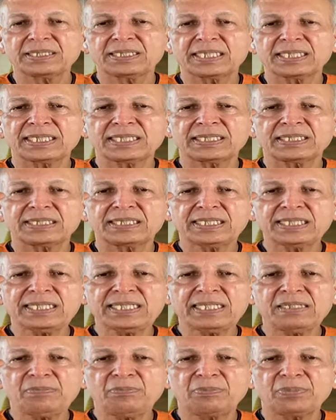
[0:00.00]
take a
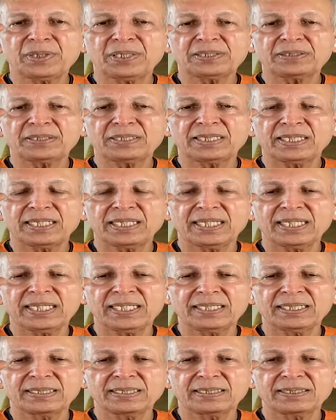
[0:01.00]
deep breath
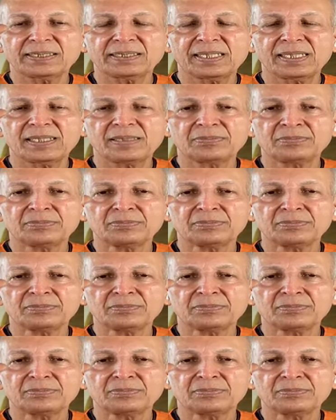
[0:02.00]
in,